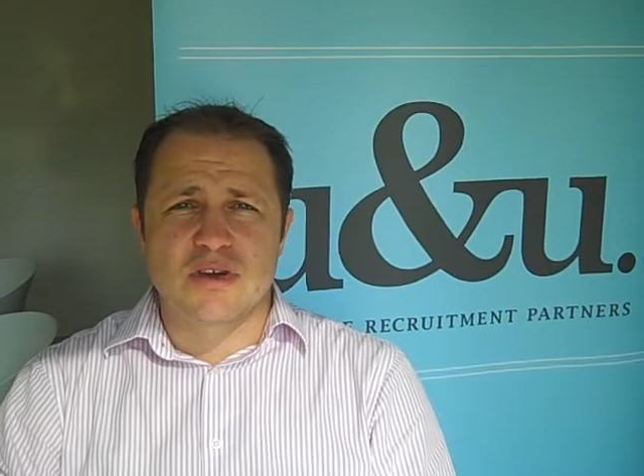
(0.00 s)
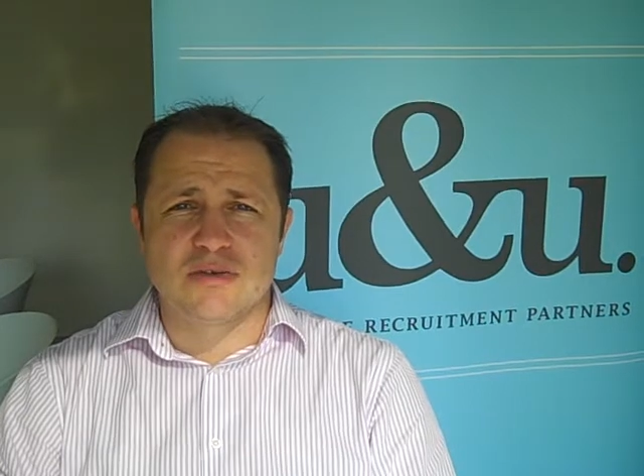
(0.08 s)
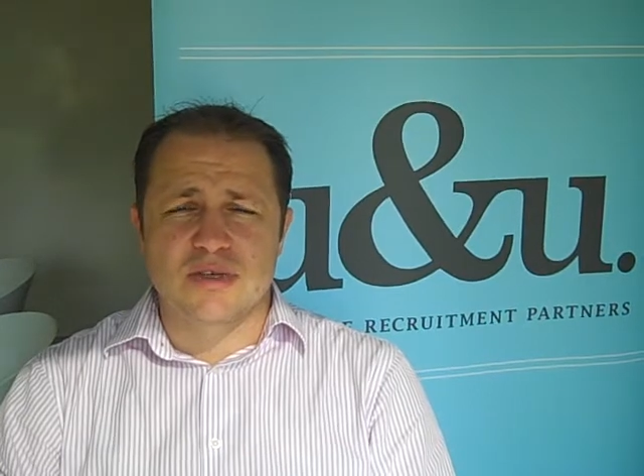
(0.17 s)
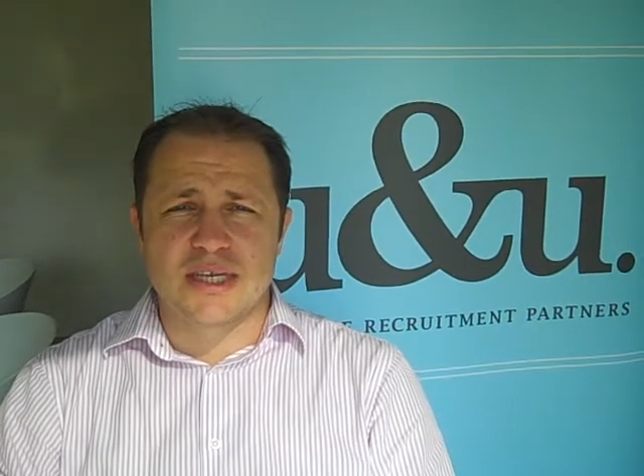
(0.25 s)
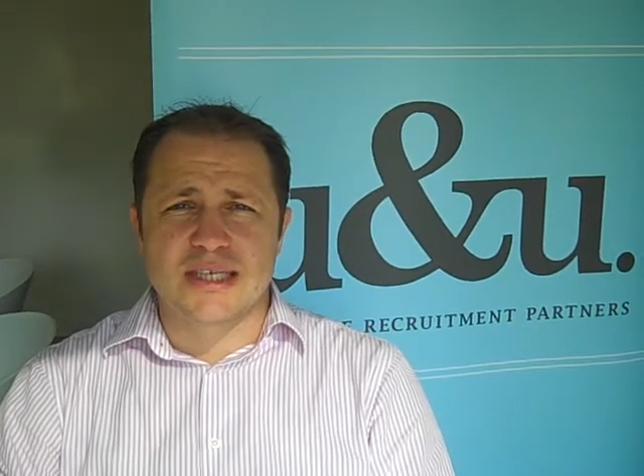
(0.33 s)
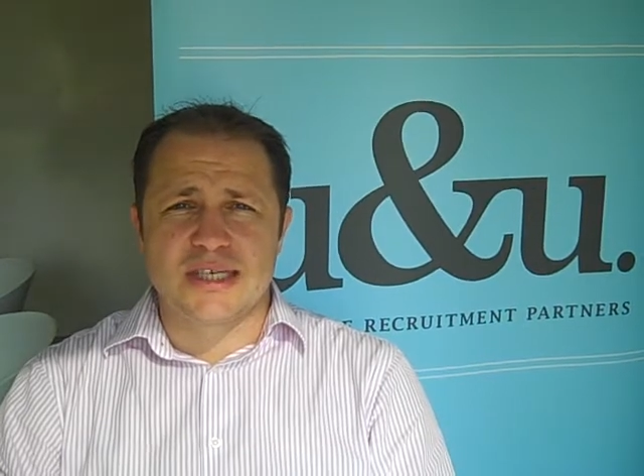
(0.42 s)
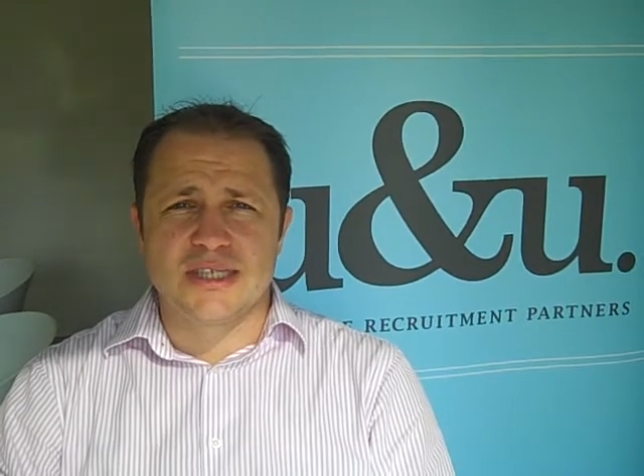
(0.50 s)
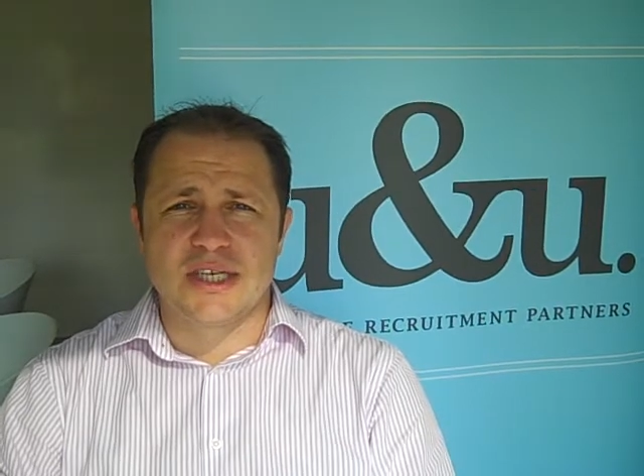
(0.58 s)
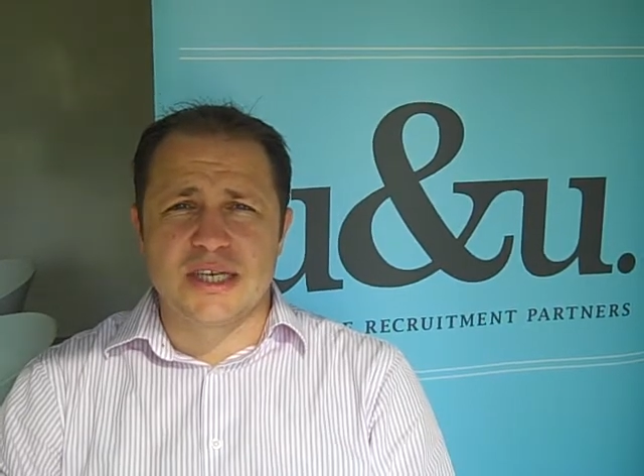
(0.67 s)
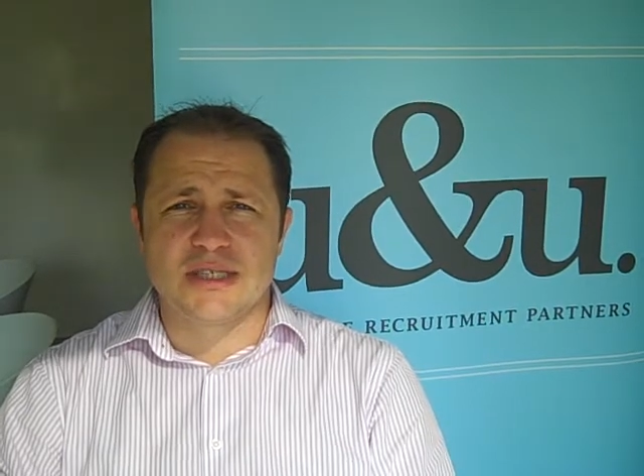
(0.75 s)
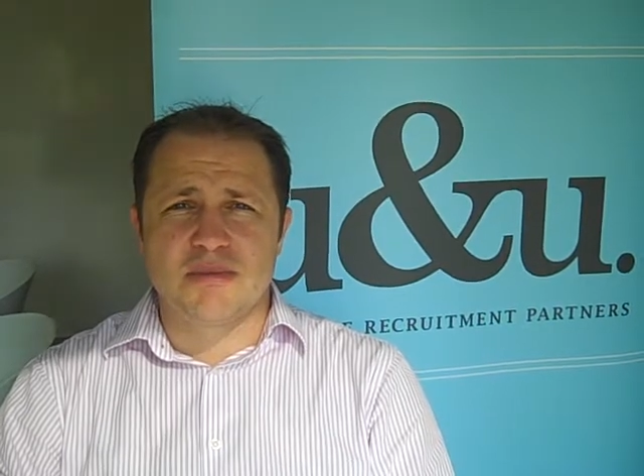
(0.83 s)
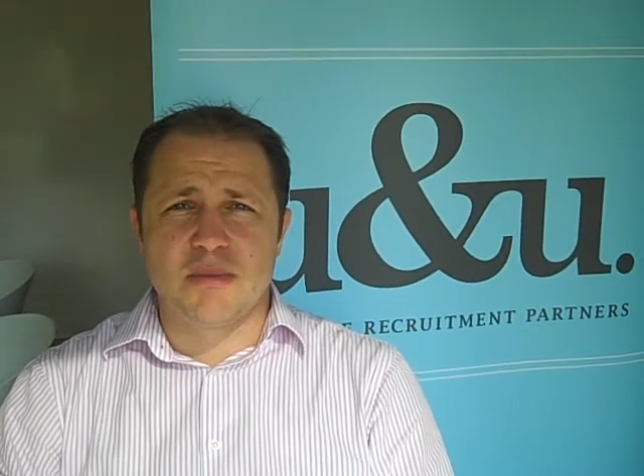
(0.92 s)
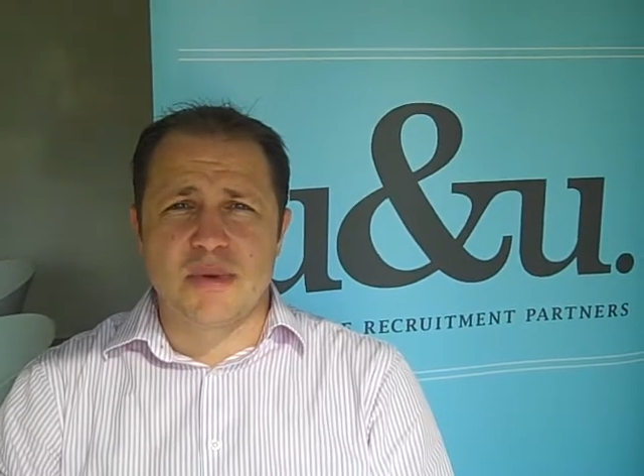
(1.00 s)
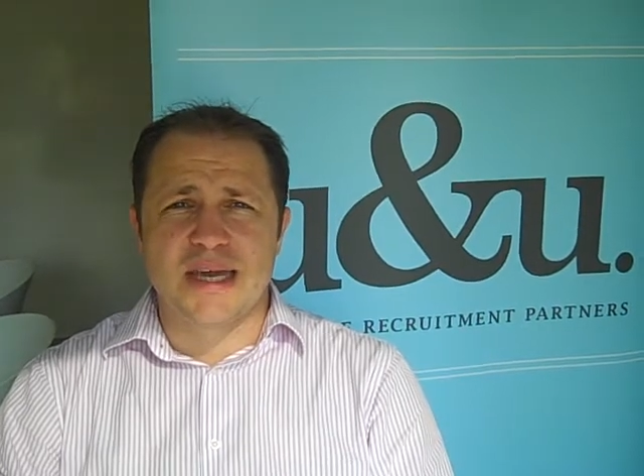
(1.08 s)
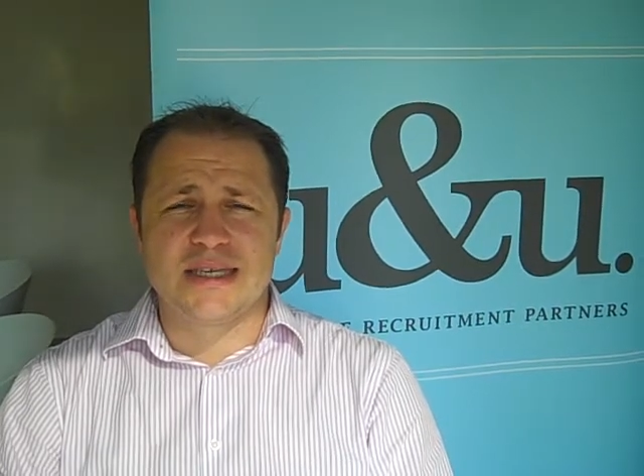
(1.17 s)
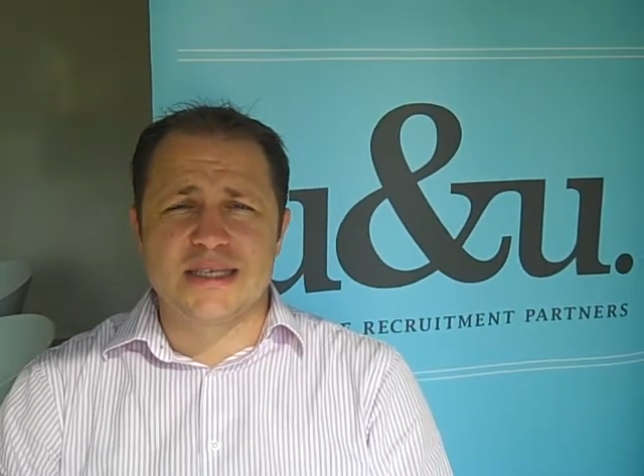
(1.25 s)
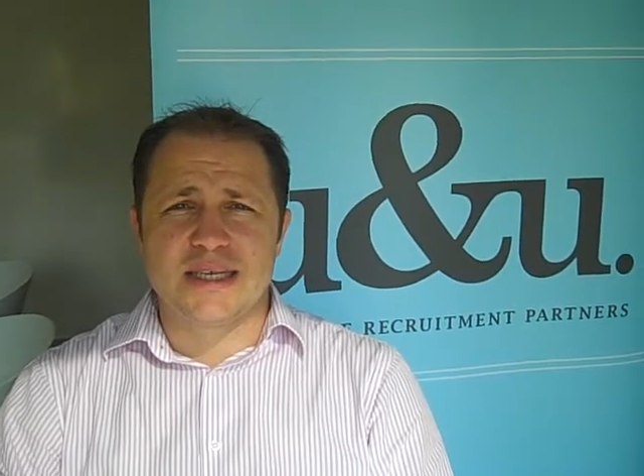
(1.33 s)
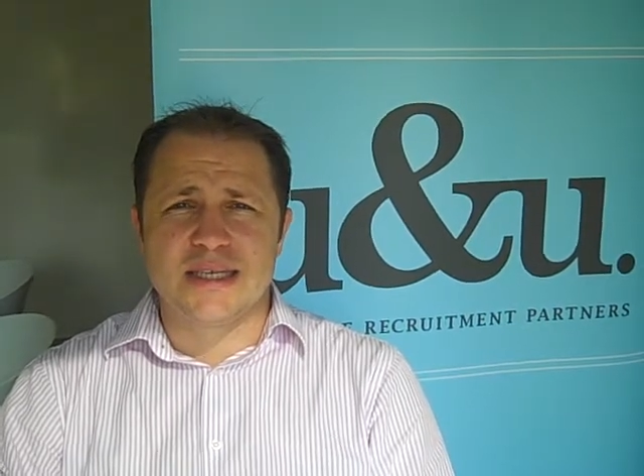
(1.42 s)
contracts engineer to be
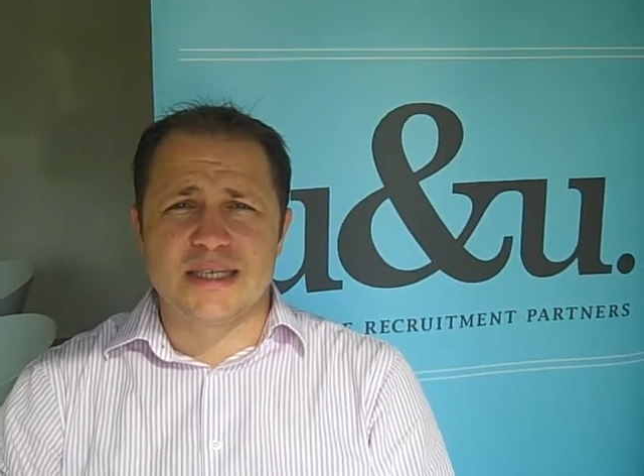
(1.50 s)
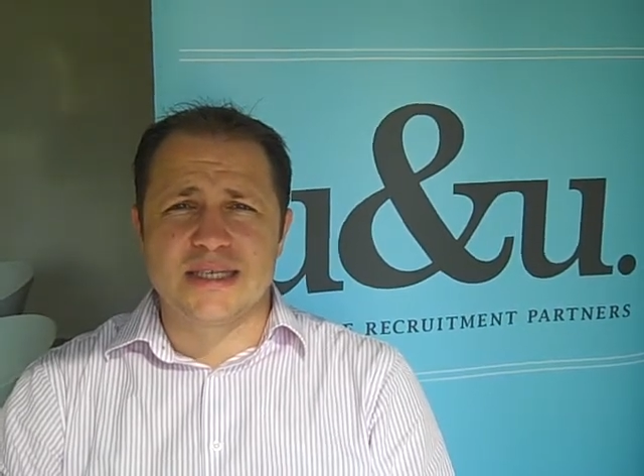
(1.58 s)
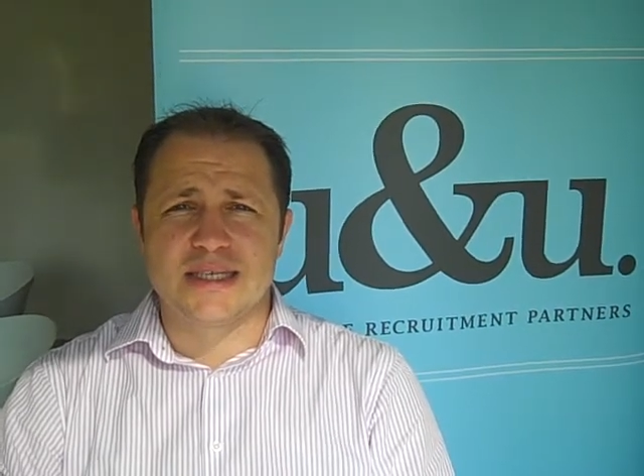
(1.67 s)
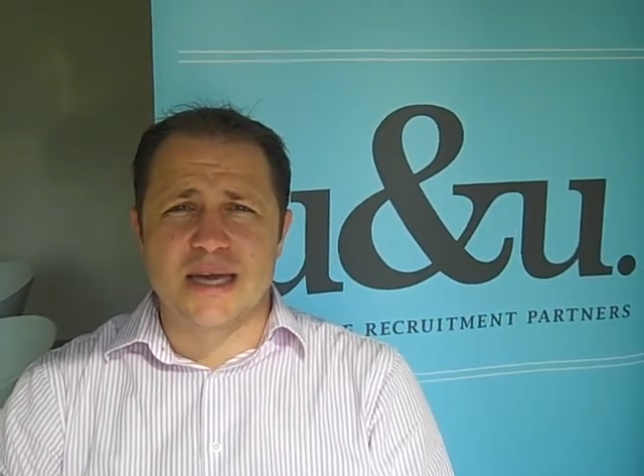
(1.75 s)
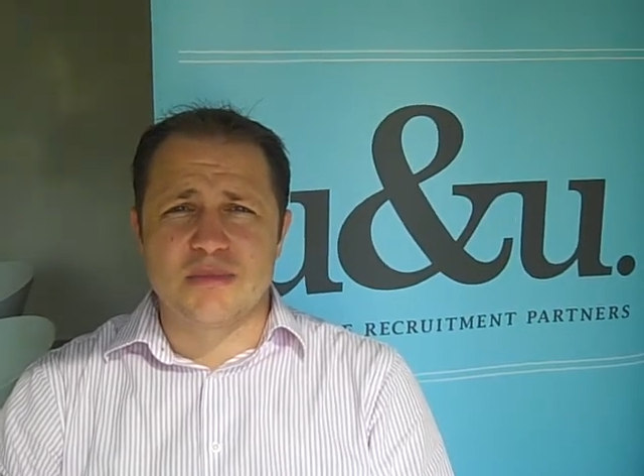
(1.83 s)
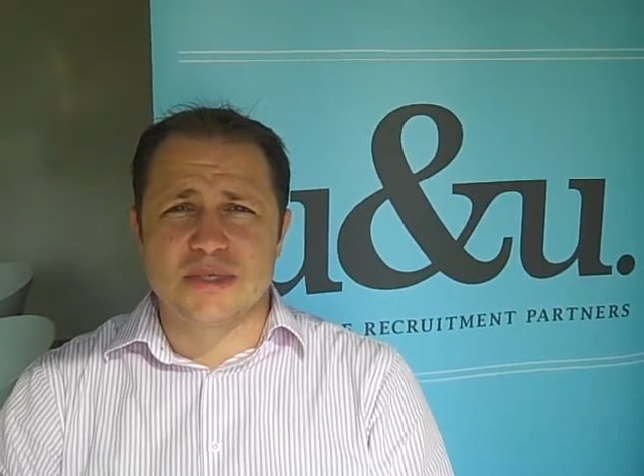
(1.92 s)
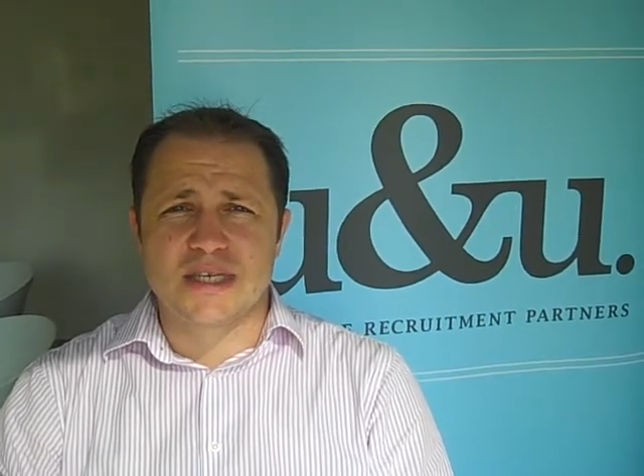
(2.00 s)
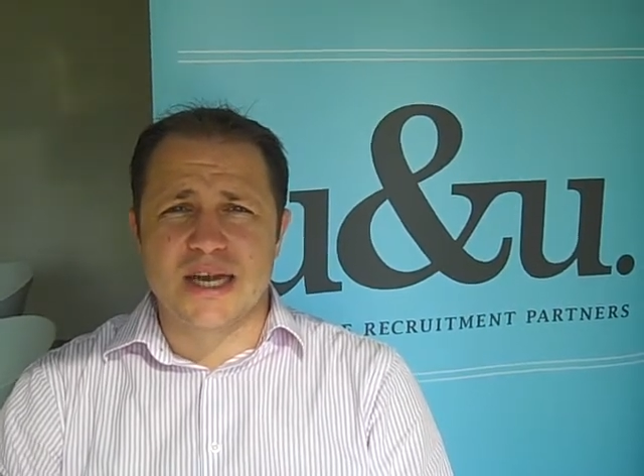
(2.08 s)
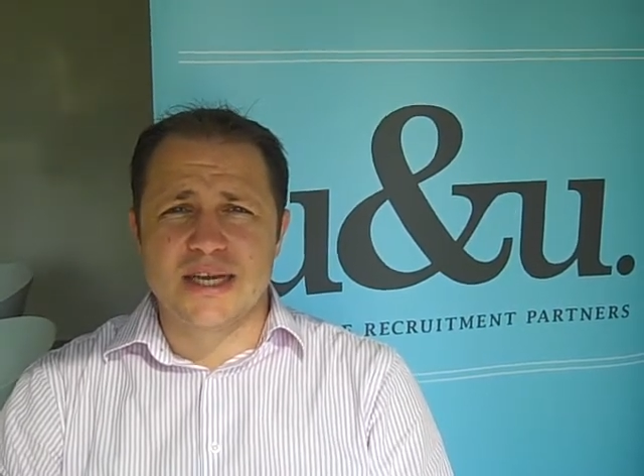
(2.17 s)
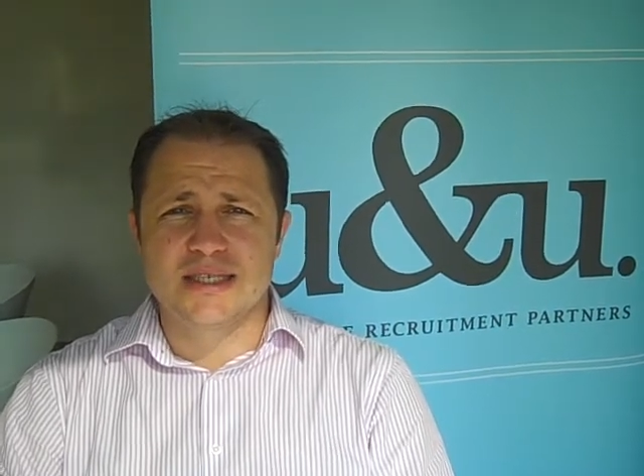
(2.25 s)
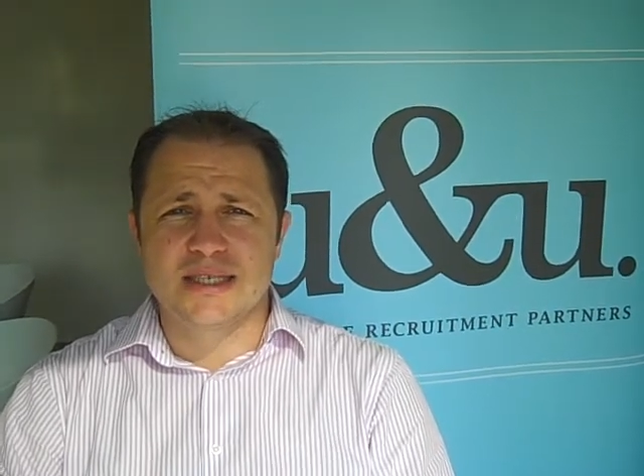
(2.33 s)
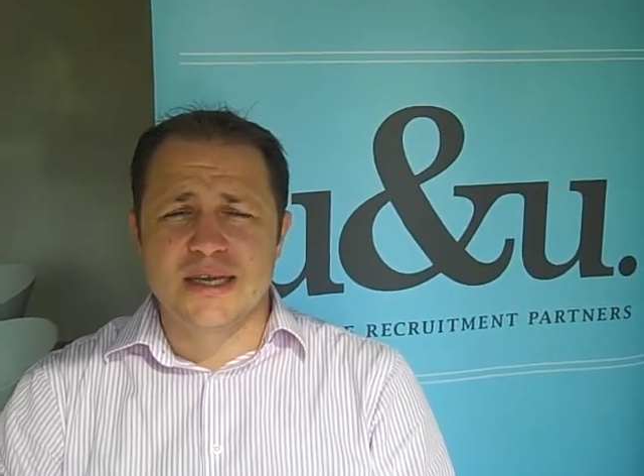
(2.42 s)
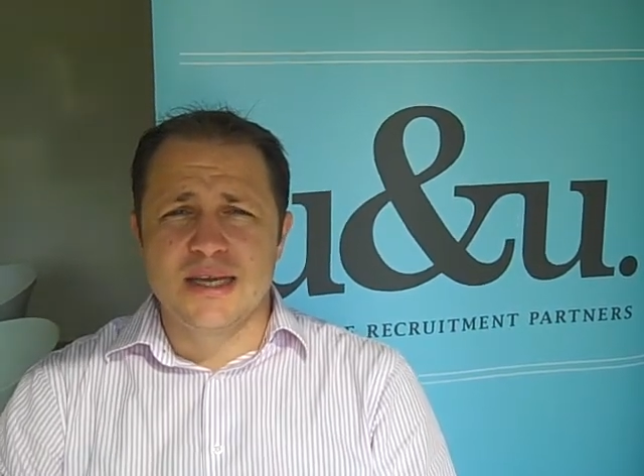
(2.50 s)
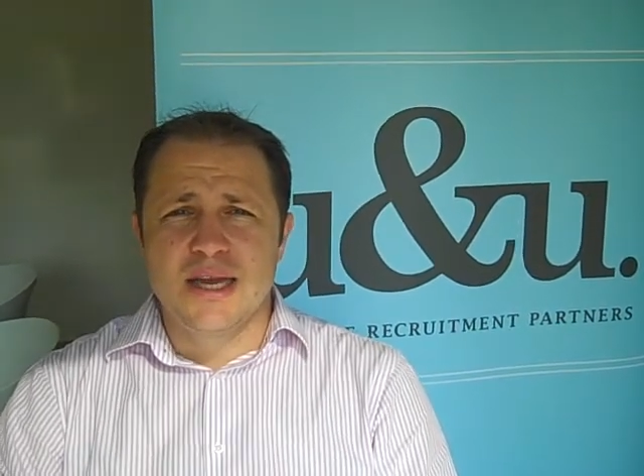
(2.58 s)
based in the same site.